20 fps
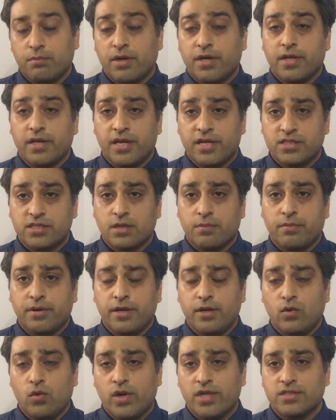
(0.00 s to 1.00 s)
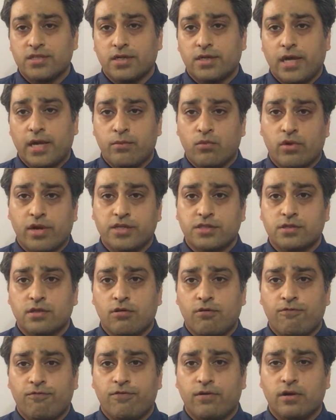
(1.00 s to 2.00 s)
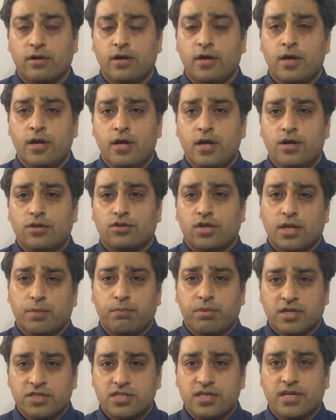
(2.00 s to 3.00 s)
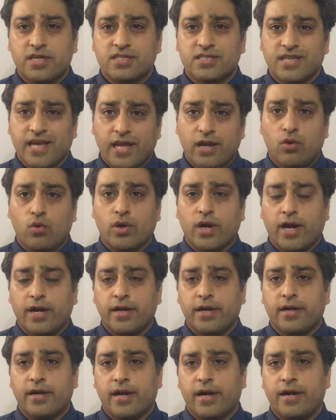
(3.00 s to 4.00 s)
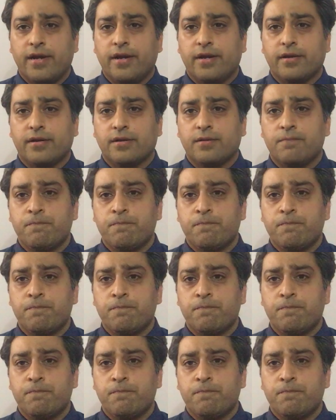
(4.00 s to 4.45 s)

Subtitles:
But yes, somebody who has a time horizon of 3+ years can look at it and